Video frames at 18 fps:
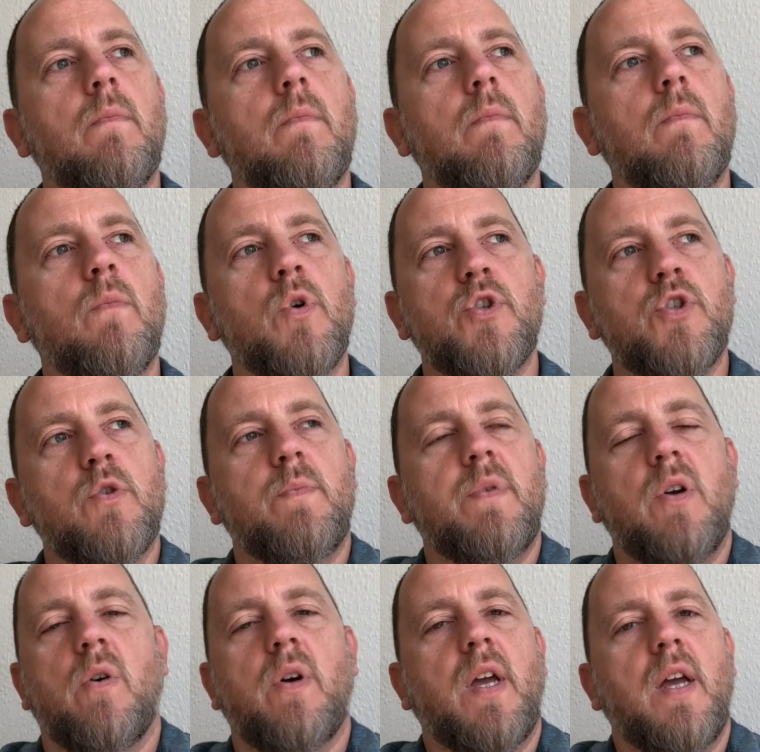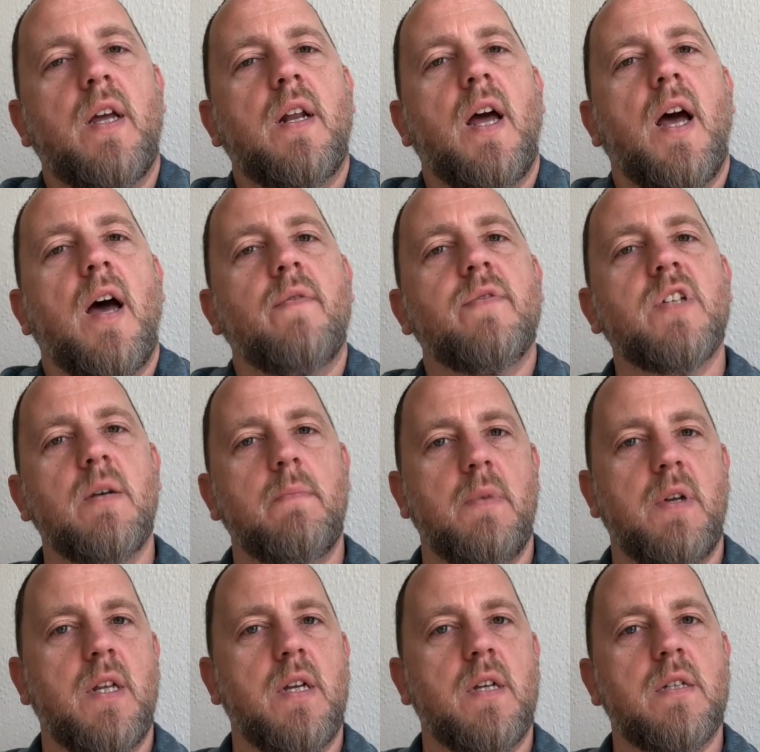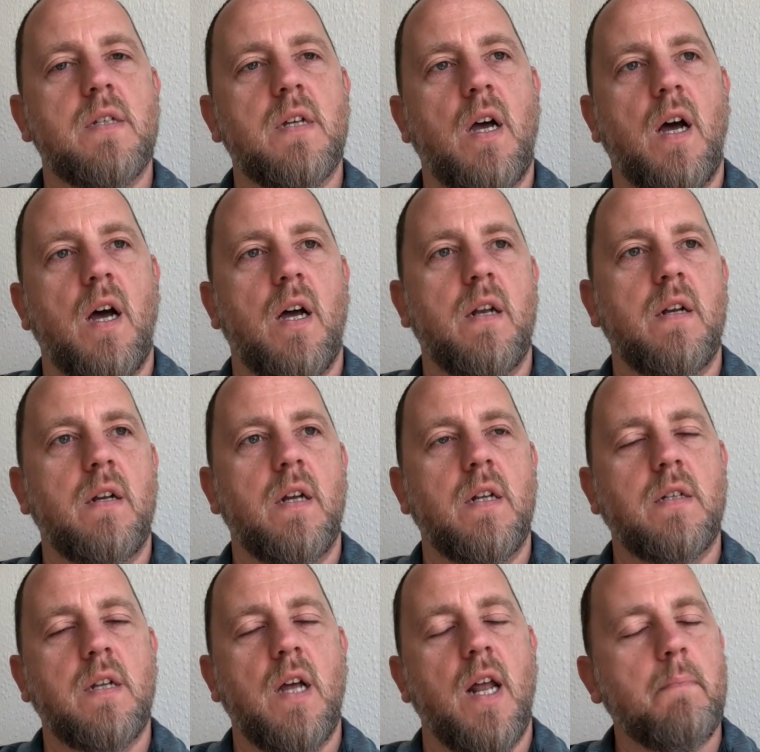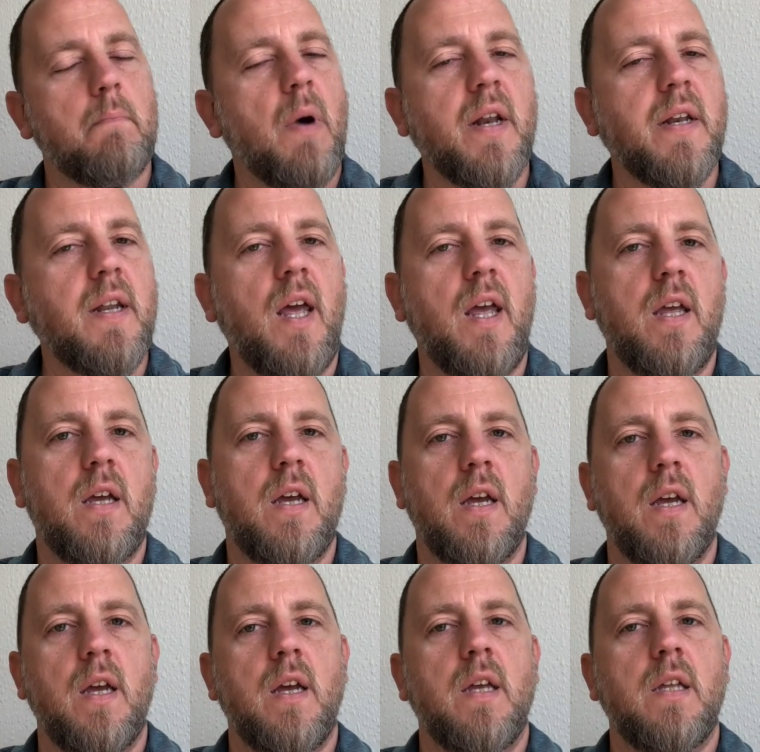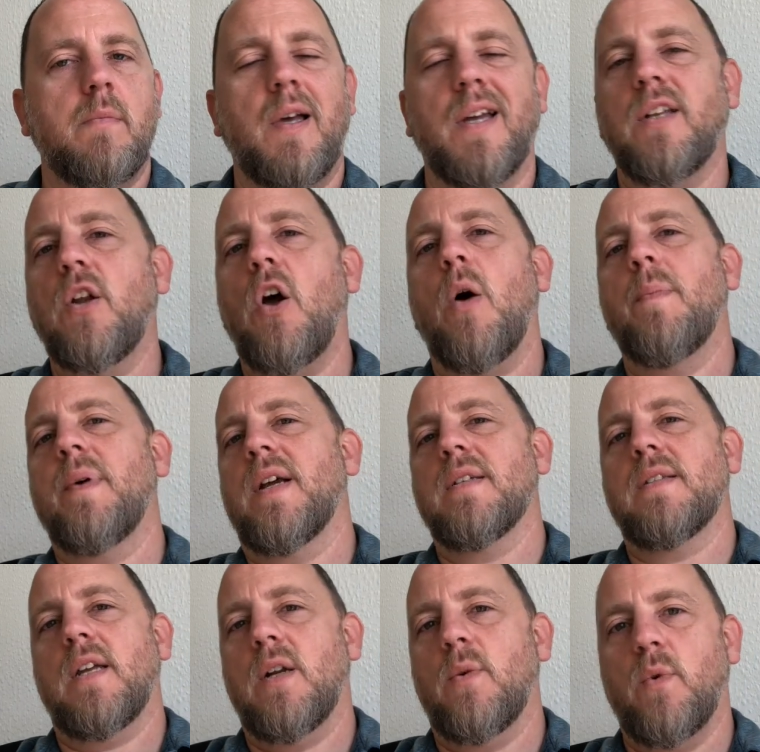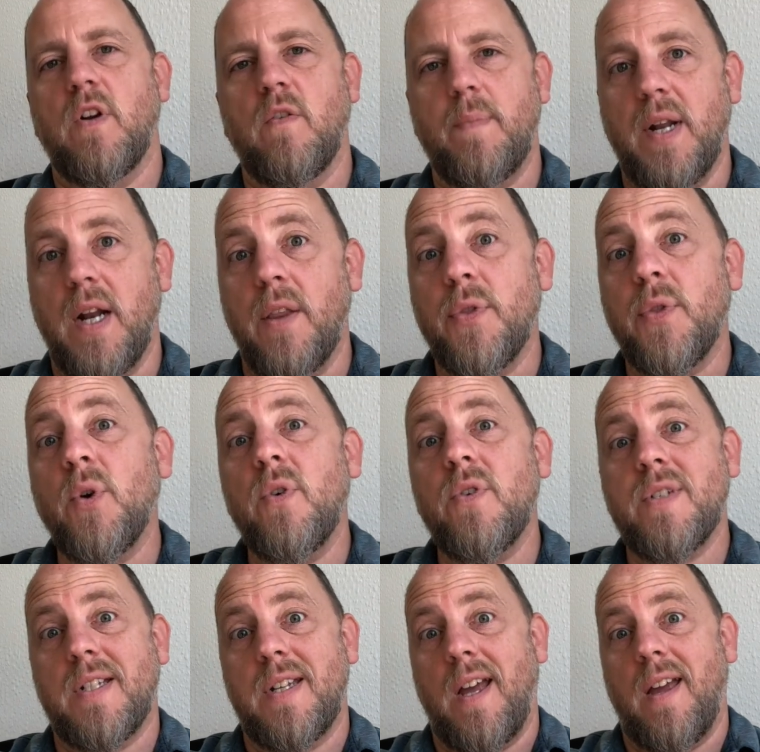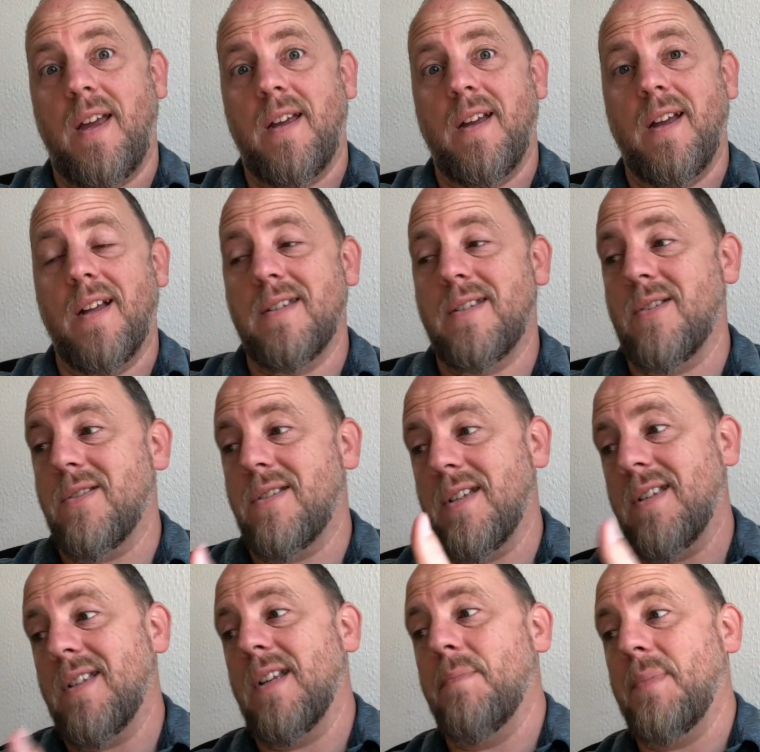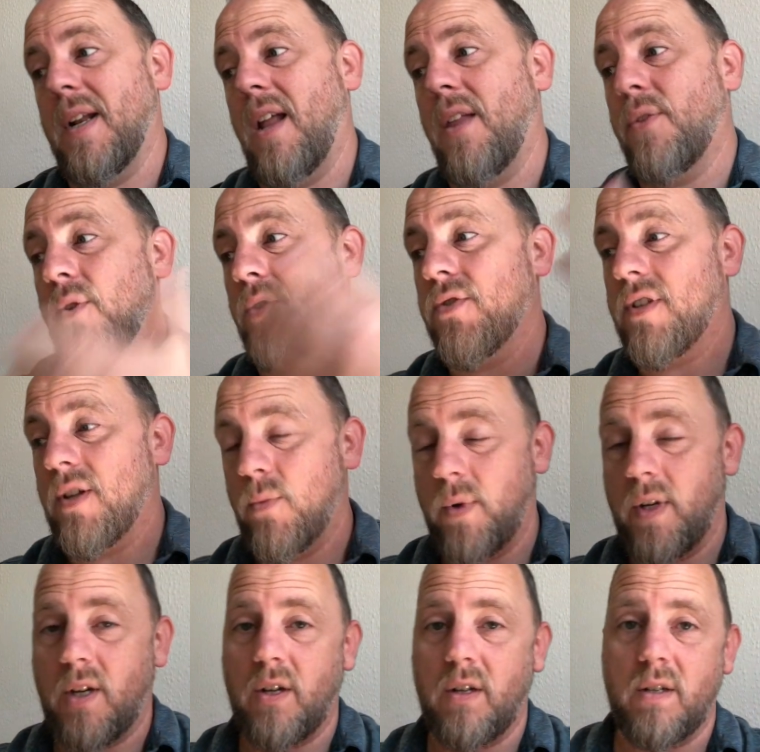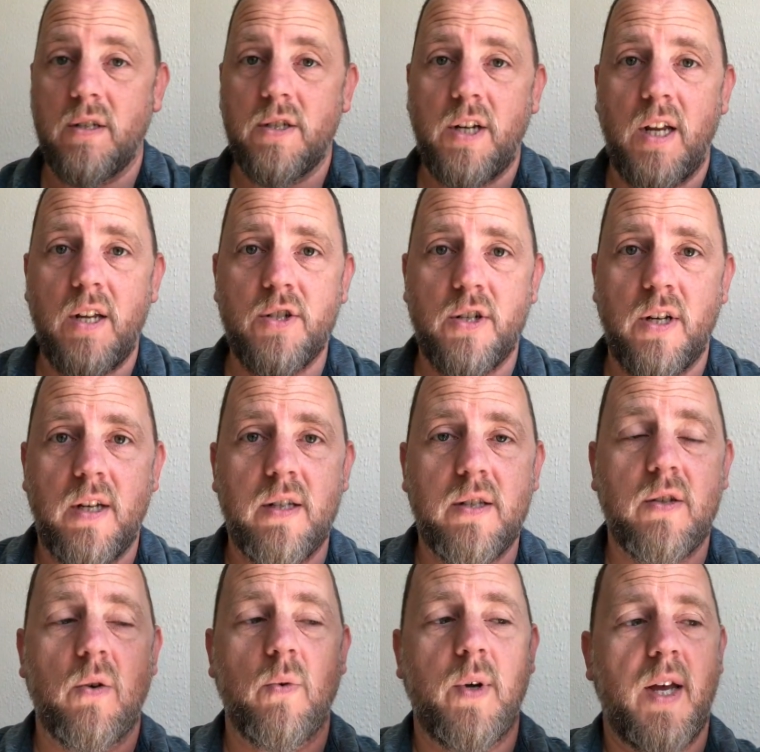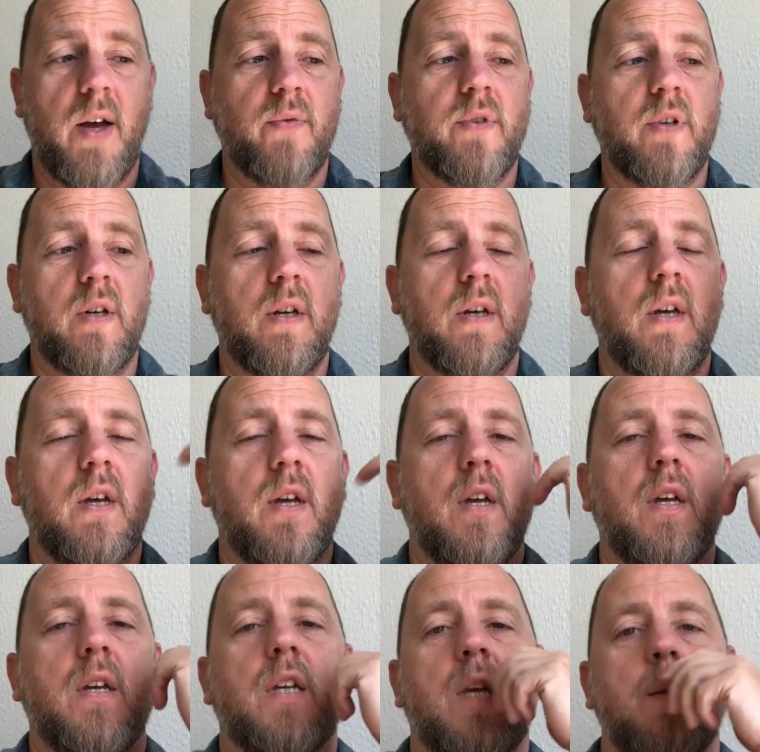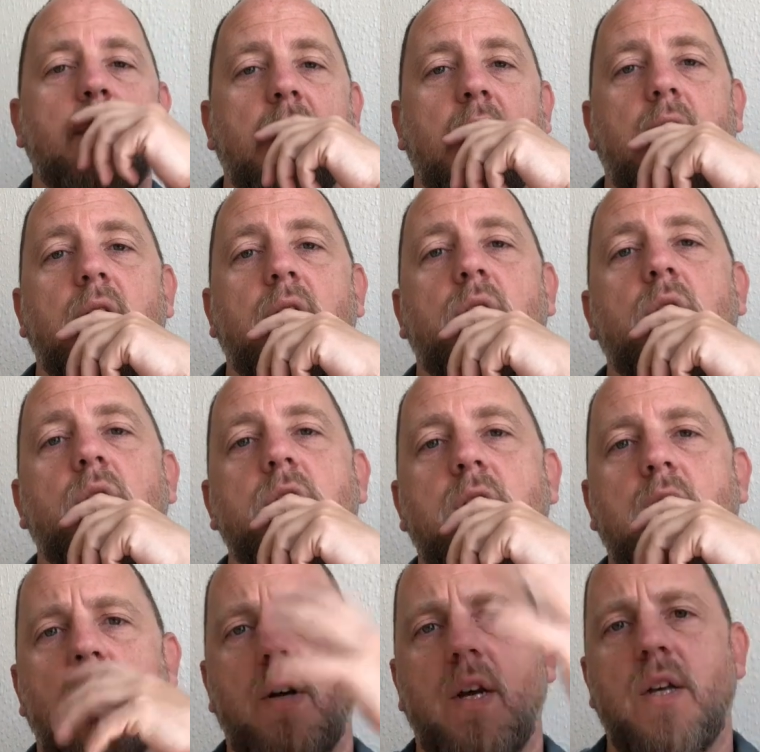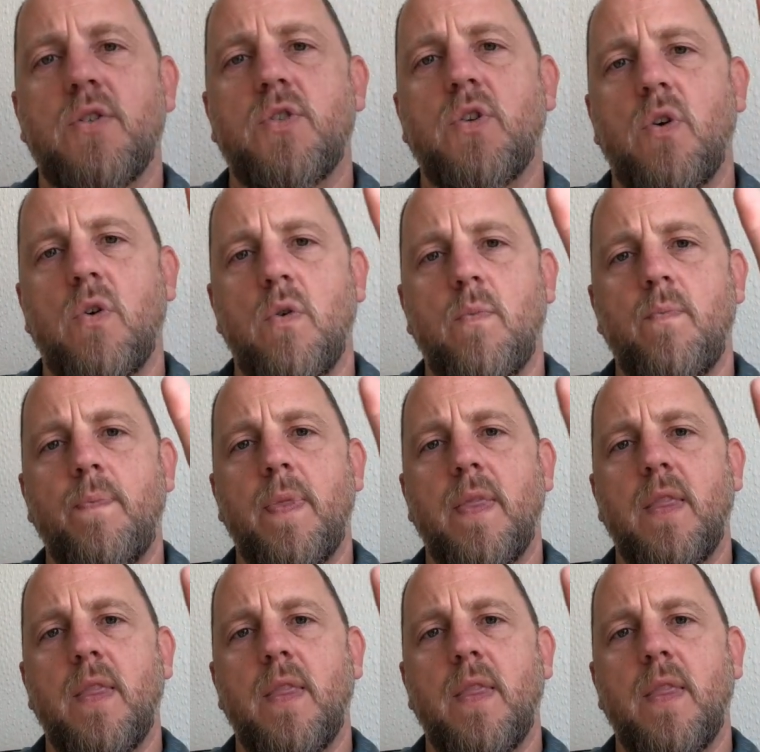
Would you be okay to have team meetings on Monday? No, because then it would have been on Thursday. And so since it had been on Thursday, we couldn't change it. So we have to keep it on Thursday. Okay, so